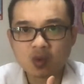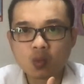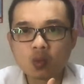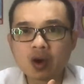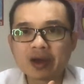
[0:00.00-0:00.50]

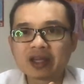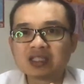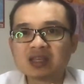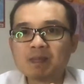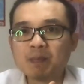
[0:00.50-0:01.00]
What is
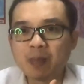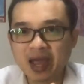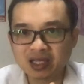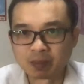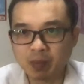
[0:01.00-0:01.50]
the
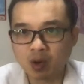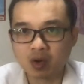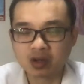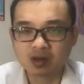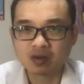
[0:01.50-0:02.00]
best
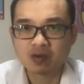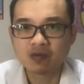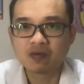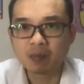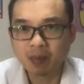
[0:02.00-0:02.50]
point
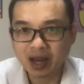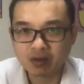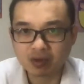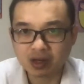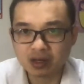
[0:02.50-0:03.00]
for
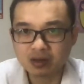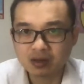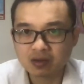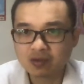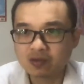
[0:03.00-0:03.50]
migraine,
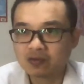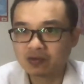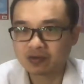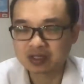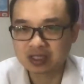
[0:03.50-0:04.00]

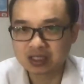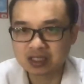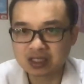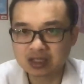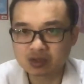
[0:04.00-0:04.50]
for
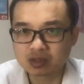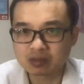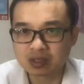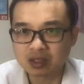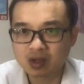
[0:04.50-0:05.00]
fertility
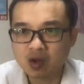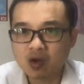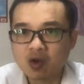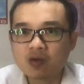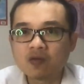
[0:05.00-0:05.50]
treatment,
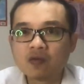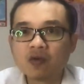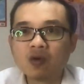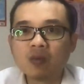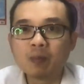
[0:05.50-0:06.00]

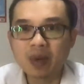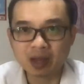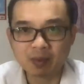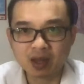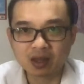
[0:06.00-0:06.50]
for
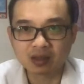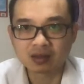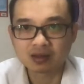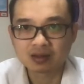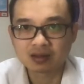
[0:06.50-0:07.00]
back pain?
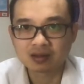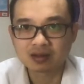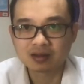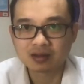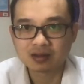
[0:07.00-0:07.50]

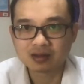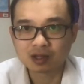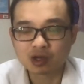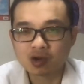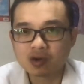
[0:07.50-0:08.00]

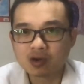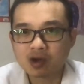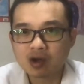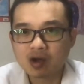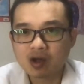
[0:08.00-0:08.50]
You know,
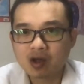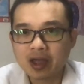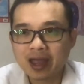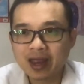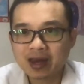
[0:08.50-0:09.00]

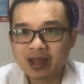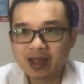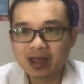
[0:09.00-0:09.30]
and